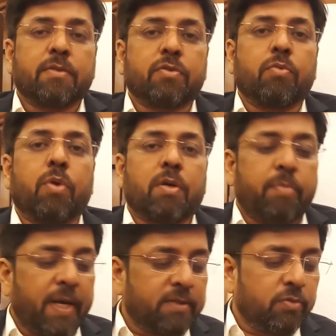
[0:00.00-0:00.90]
So what
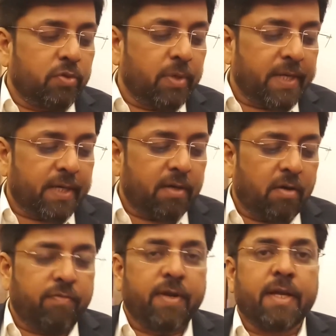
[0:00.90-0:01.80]
price you will get in
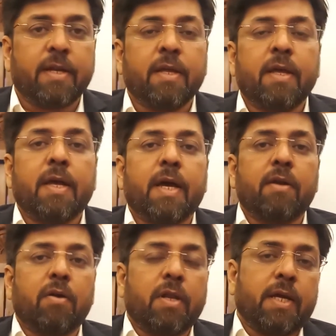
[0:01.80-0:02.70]
offline
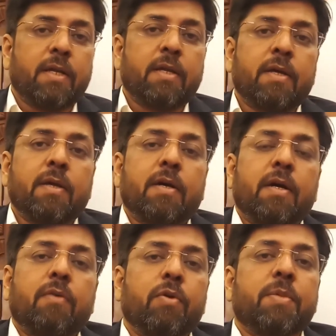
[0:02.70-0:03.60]
and online
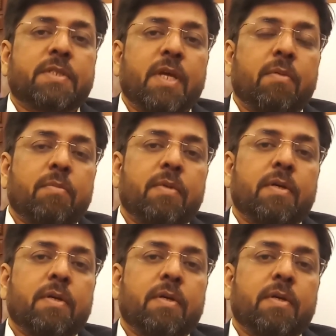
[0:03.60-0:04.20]
would be same.